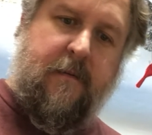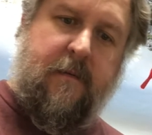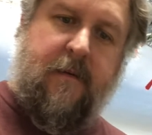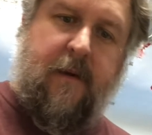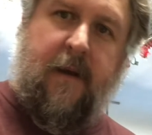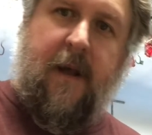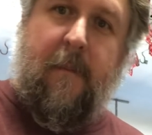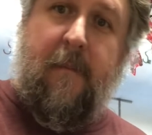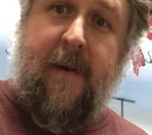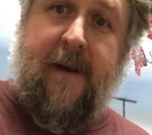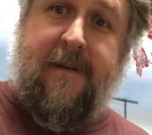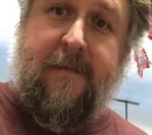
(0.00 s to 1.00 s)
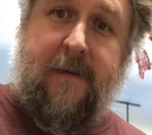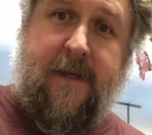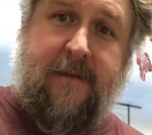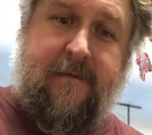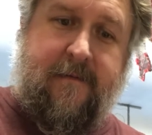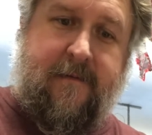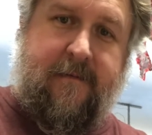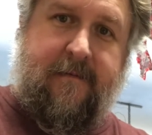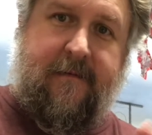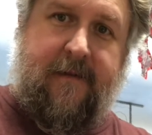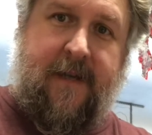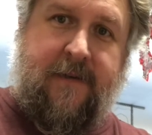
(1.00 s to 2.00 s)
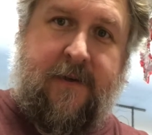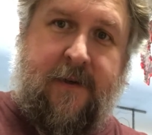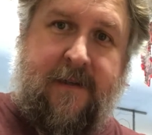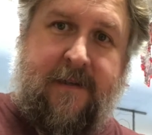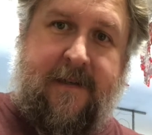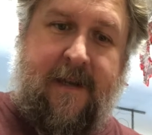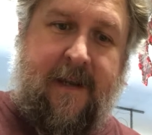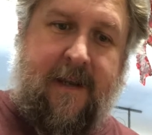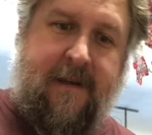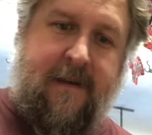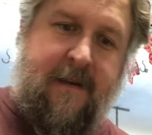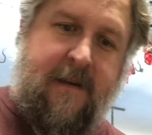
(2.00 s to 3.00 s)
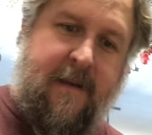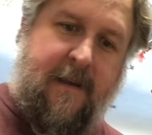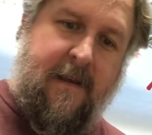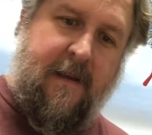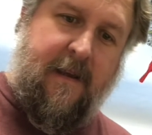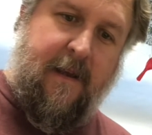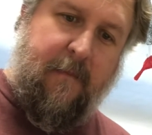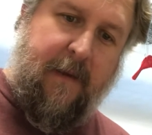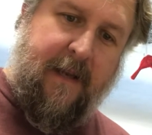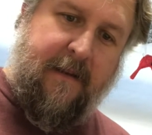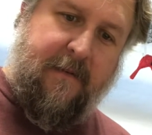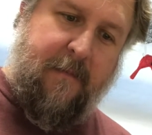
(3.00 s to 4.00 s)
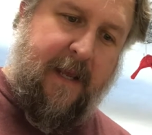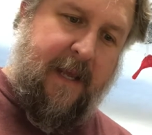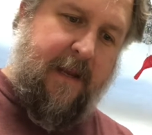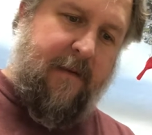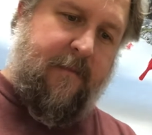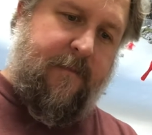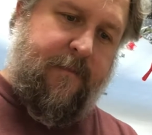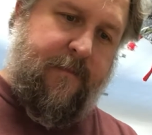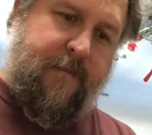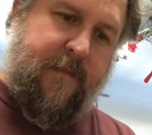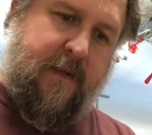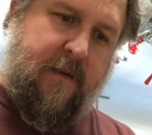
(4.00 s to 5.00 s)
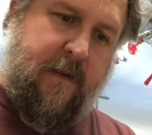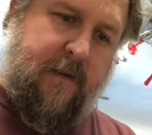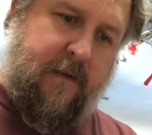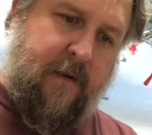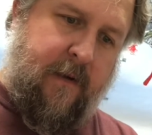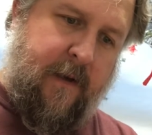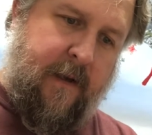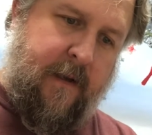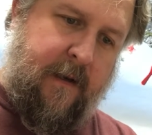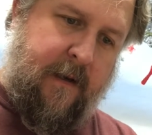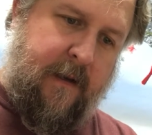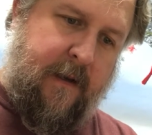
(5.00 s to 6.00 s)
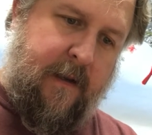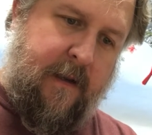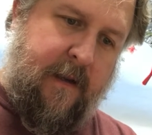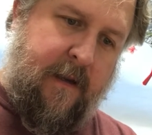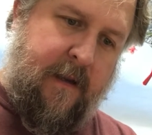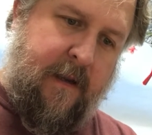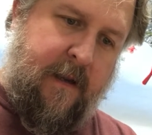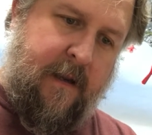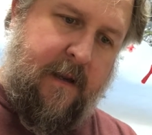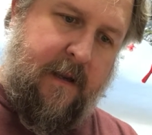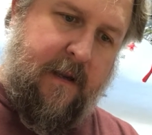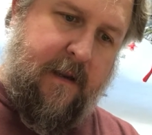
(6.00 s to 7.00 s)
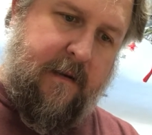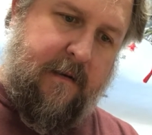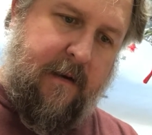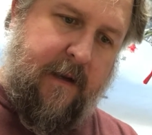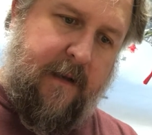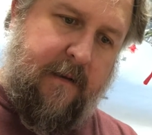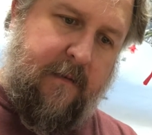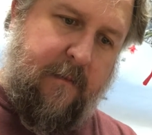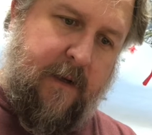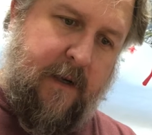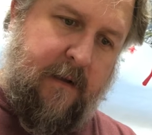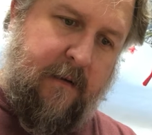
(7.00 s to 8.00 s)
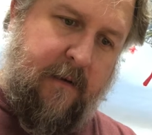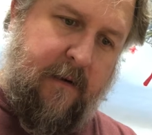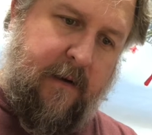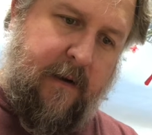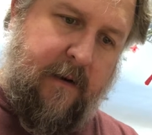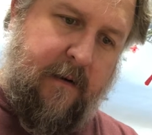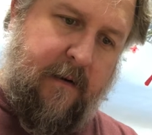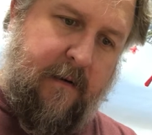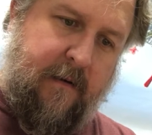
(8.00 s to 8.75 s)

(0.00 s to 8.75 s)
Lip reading: Took a couple minutes, but as you can see, I'm getting some heat. So let's go ahead and start getting some color on here.